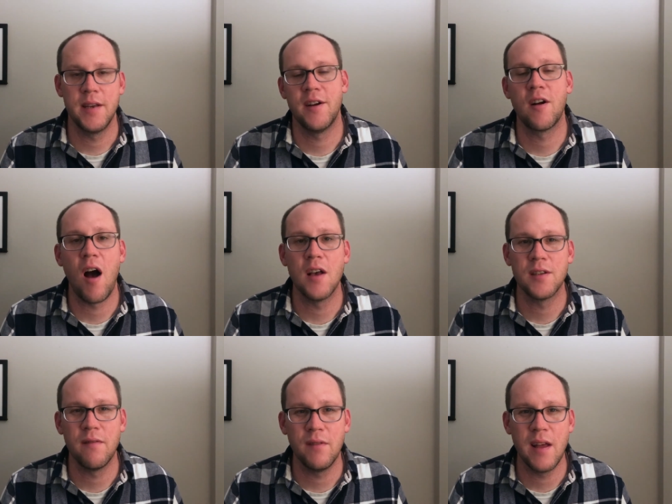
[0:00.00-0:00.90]
your cost
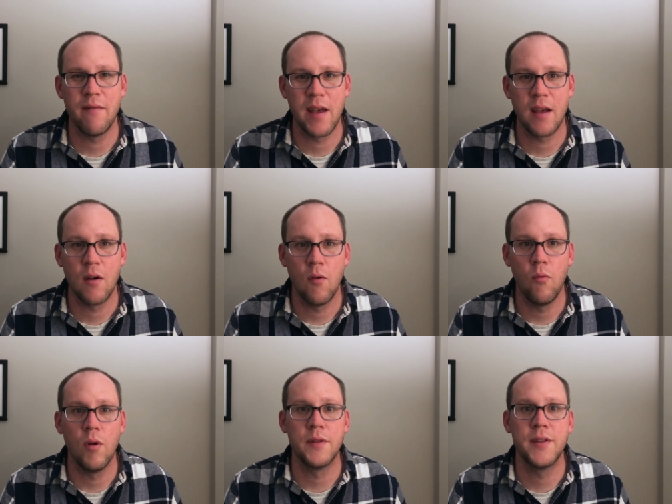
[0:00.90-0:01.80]
of living
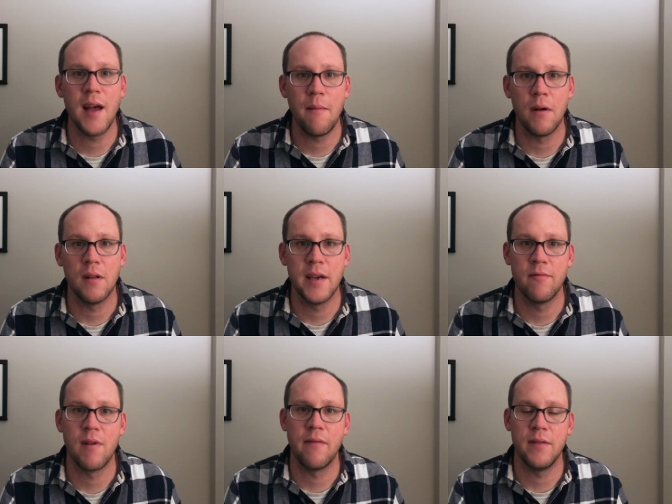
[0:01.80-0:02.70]
will double
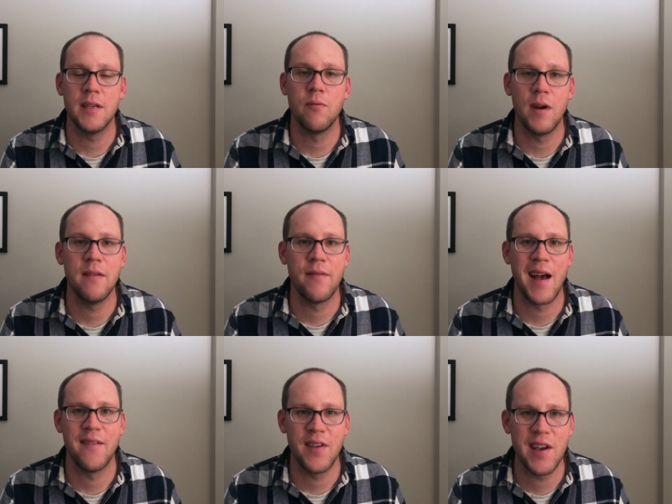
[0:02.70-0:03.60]
in roughly
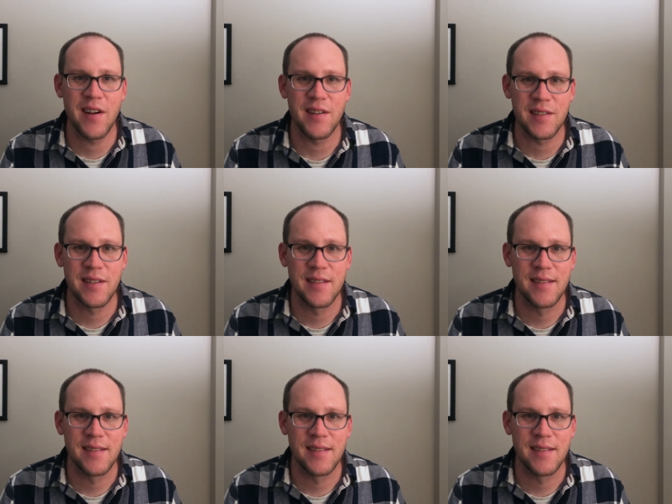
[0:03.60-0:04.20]
25 years.